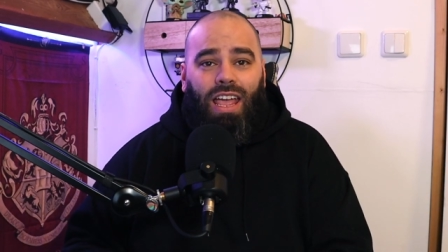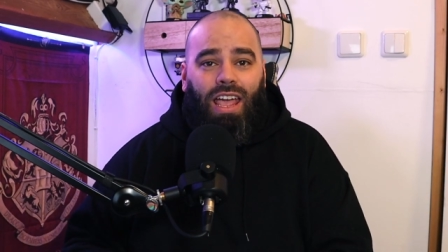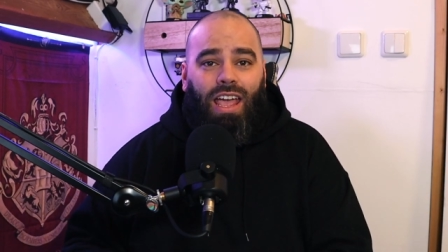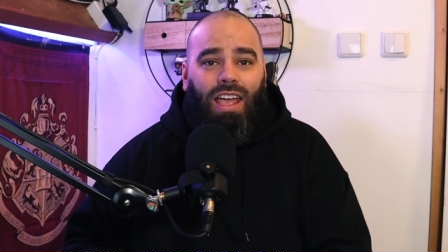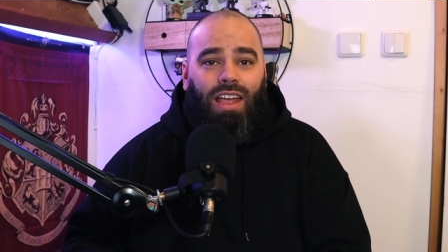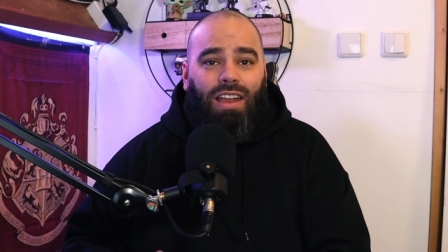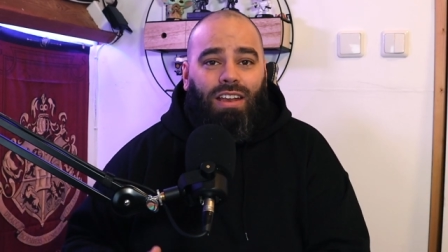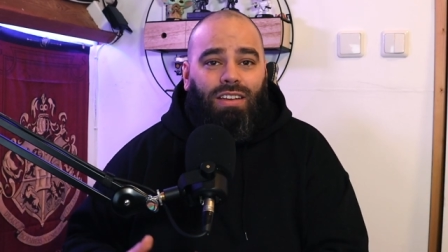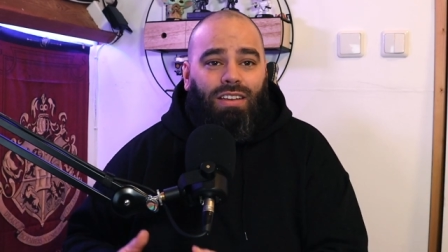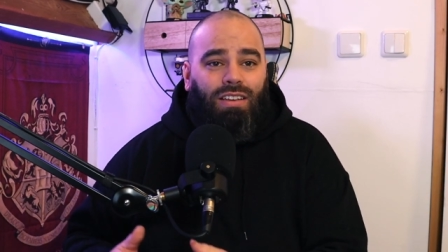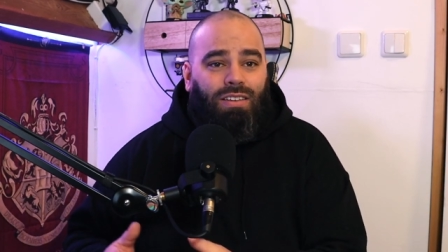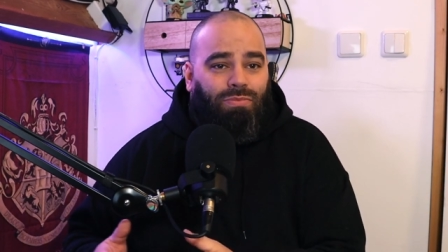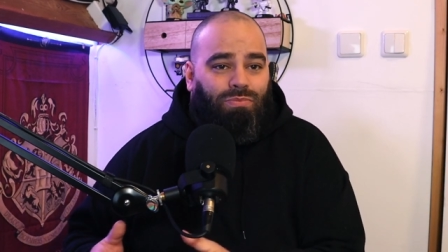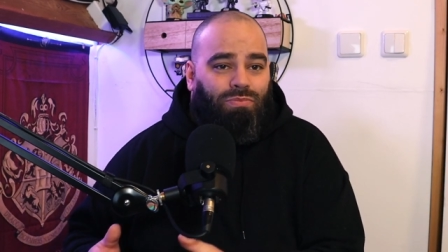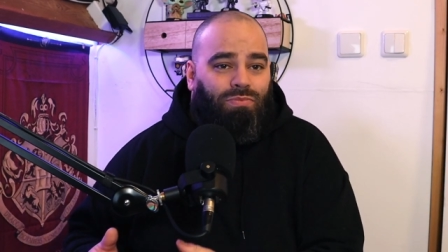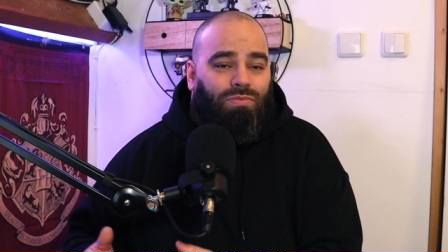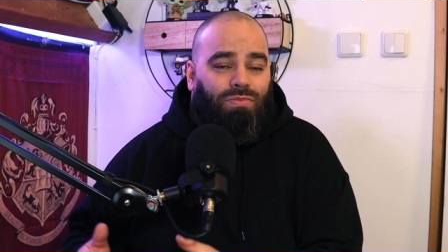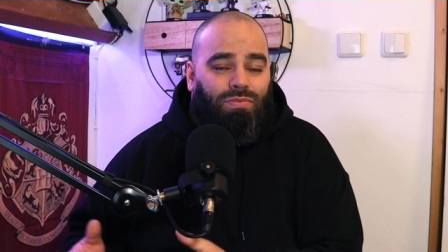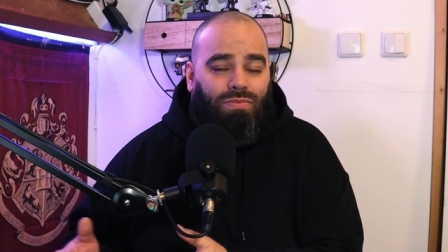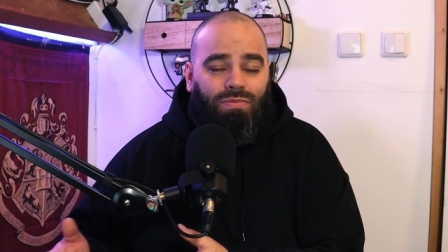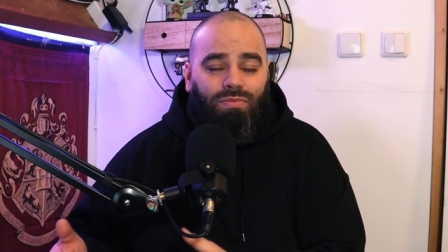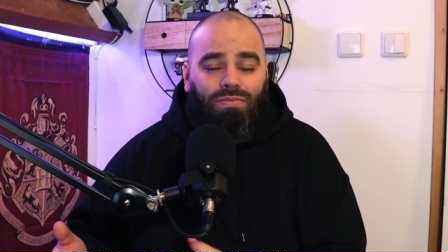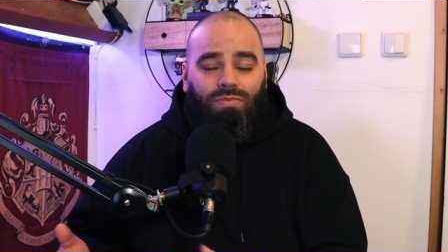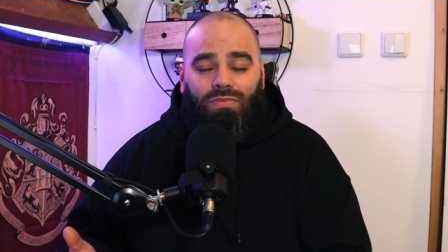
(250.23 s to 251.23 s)
and
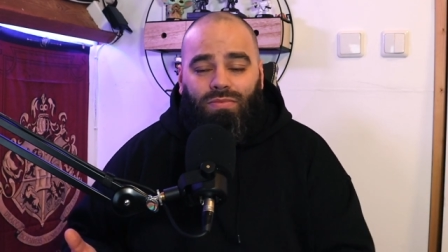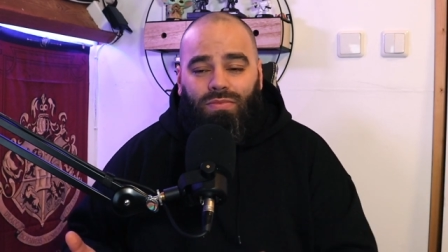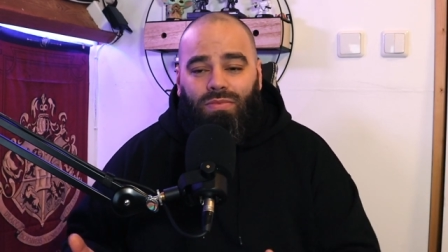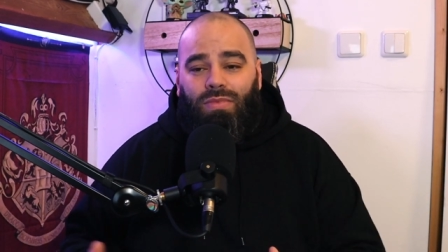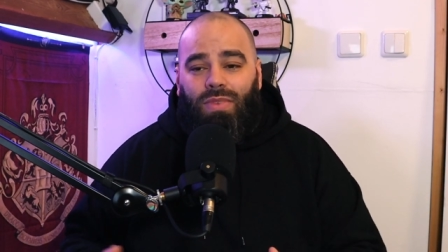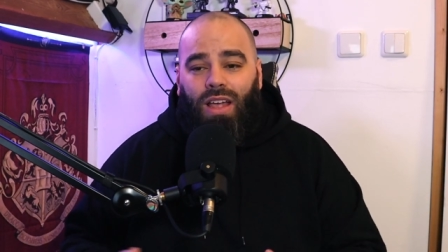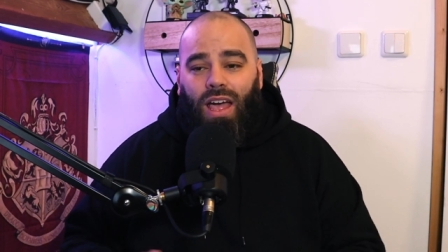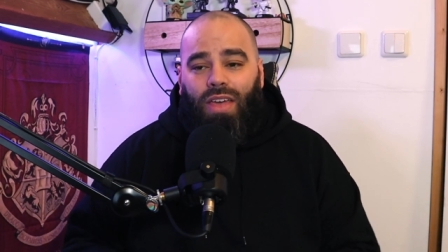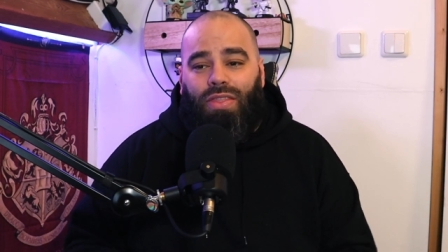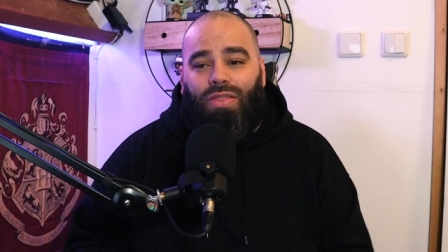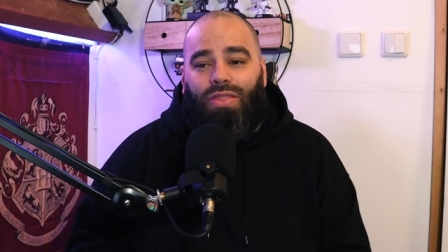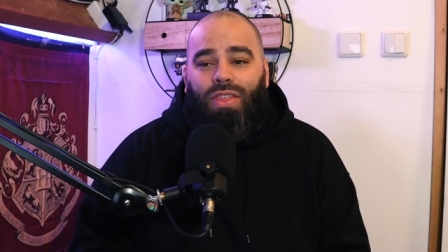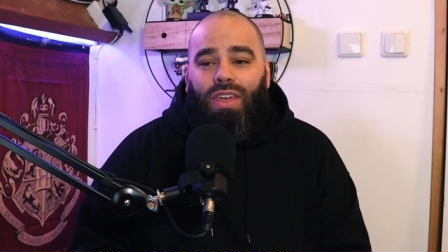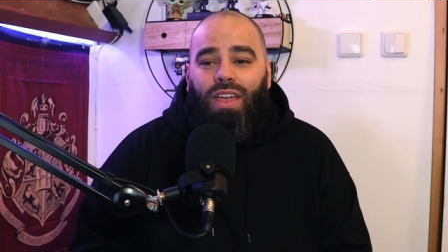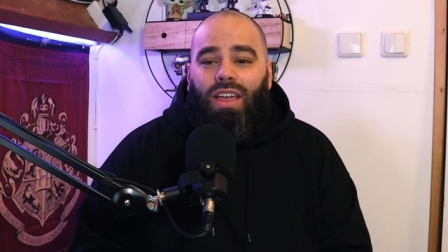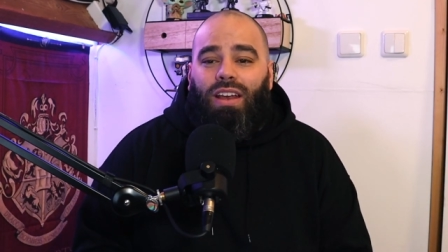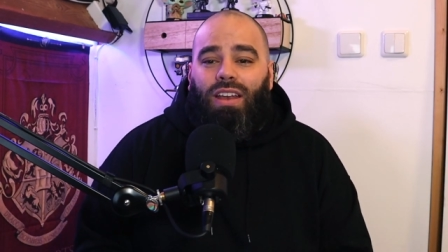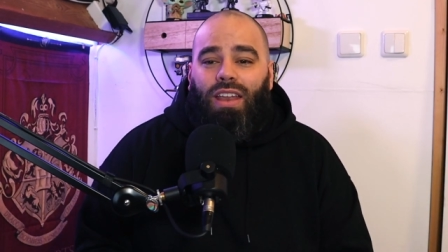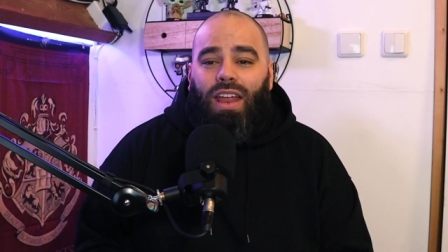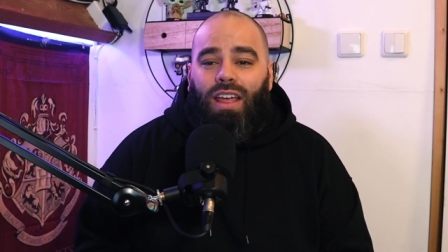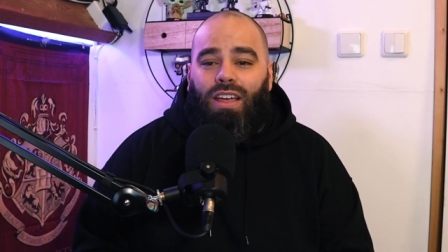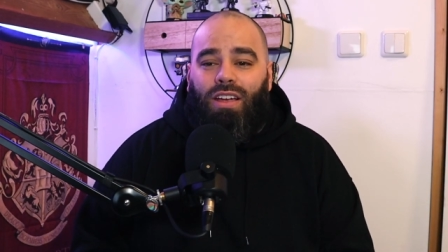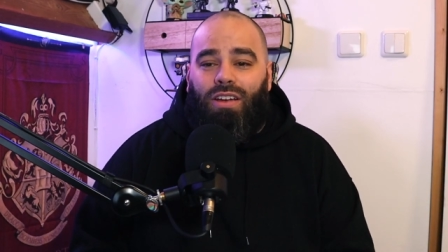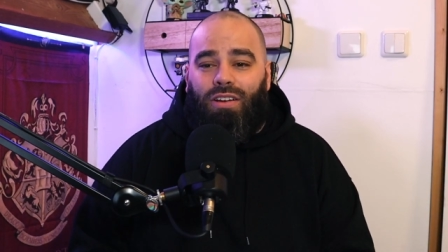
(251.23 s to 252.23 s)
I think
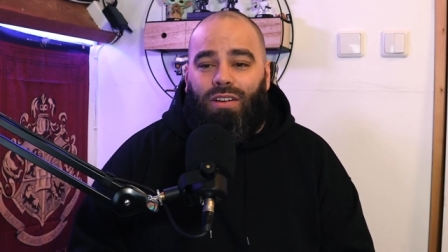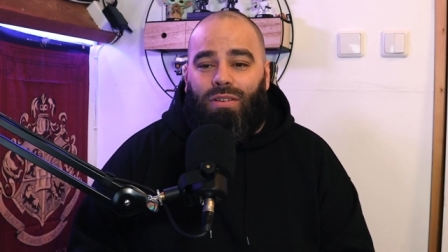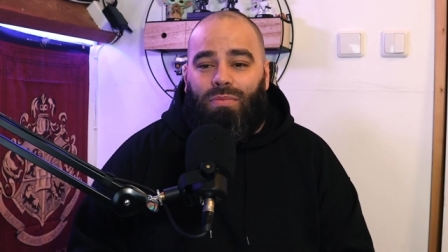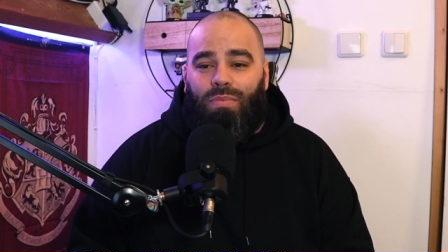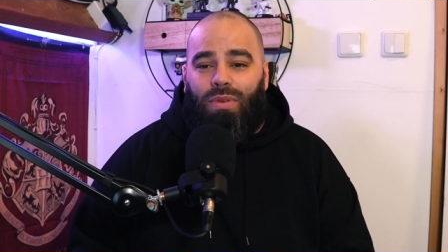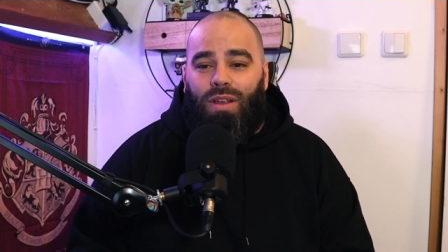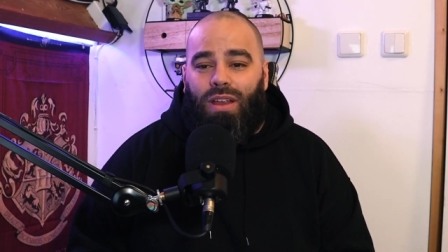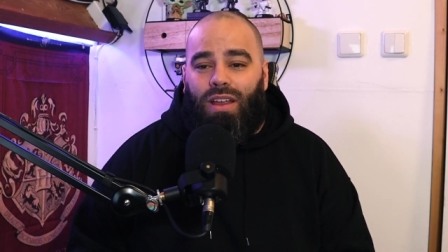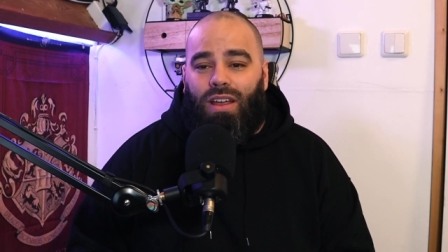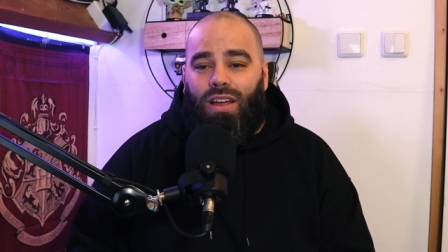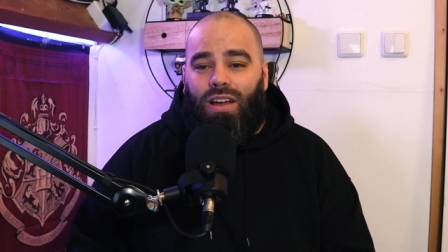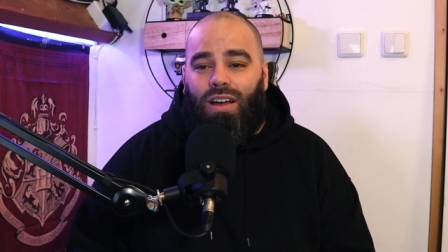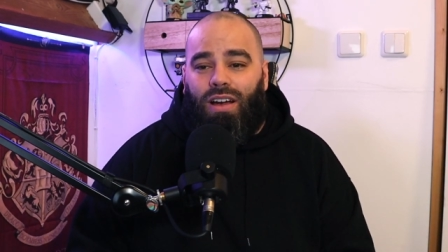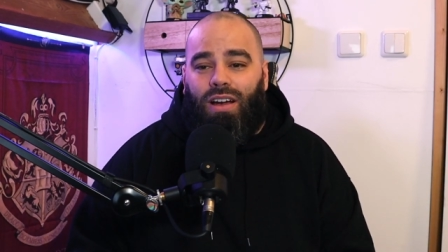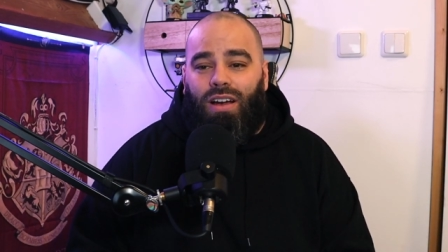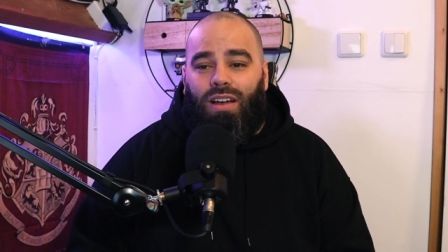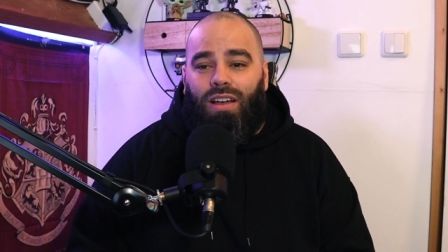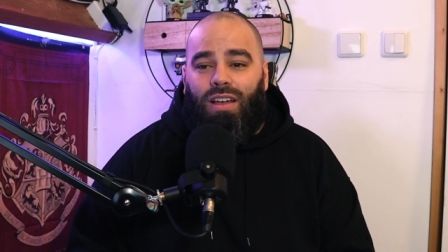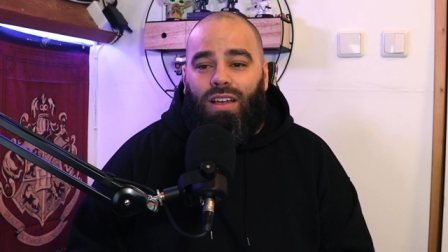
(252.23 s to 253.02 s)
they could be uh